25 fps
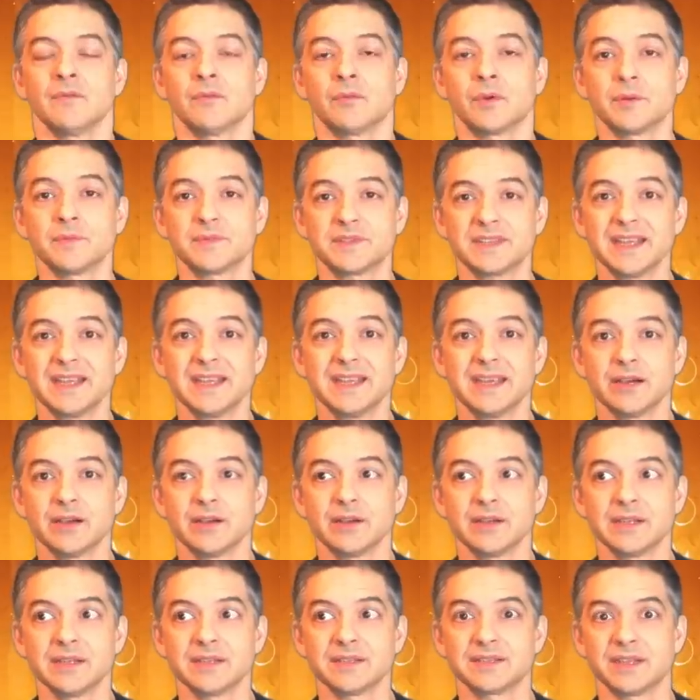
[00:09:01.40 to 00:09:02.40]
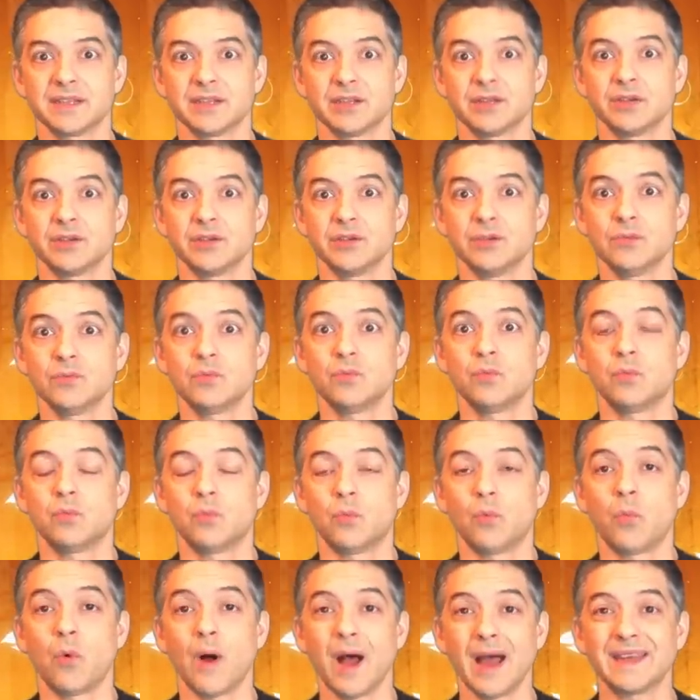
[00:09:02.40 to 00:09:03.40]
What I'm saying here is that you
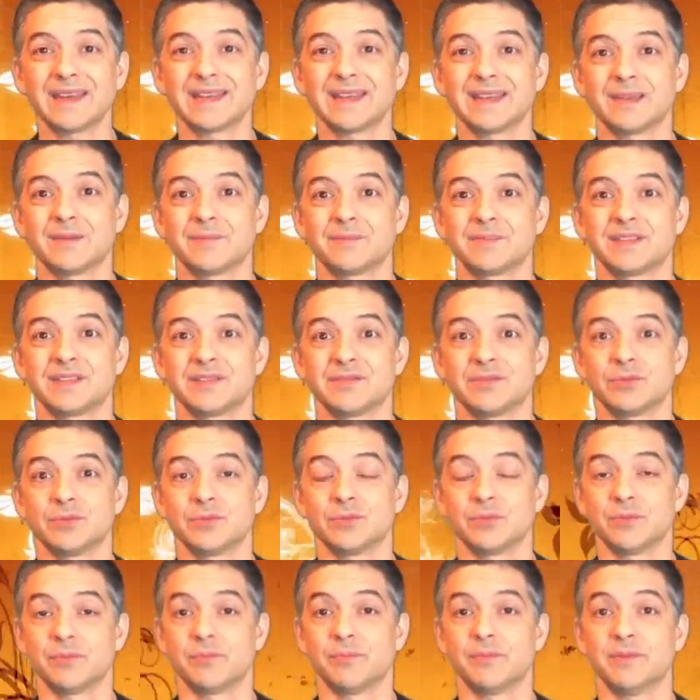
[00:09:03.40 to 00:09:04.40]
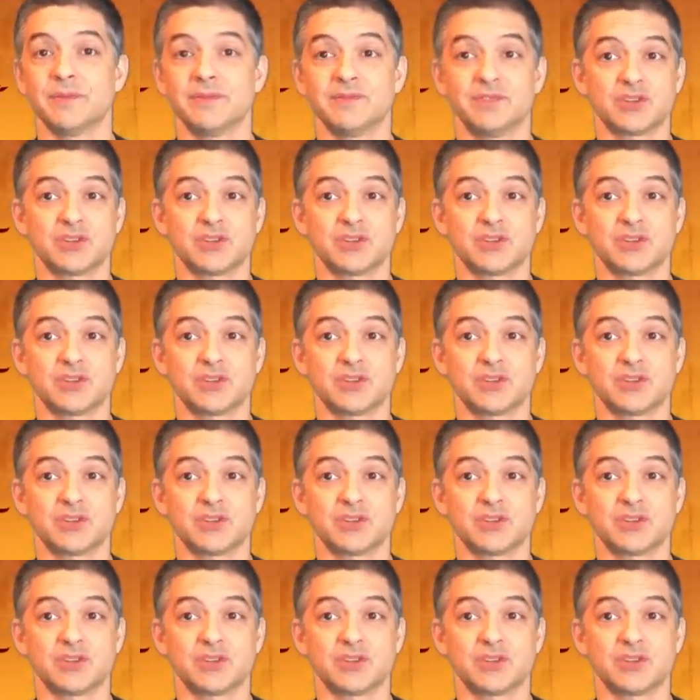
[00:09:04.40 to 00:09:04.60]
want him to